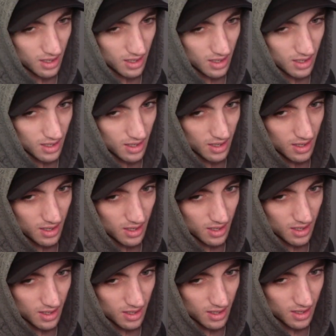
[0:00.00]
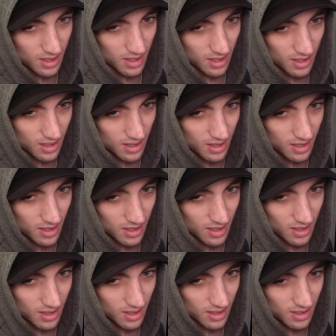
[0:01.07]

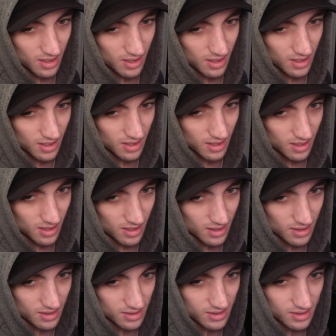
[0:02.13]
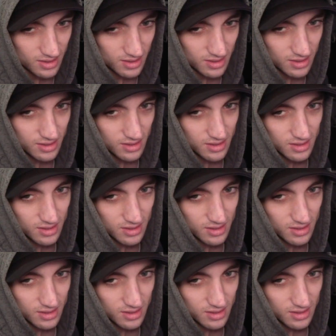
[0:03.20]
No one is speaking in this clip.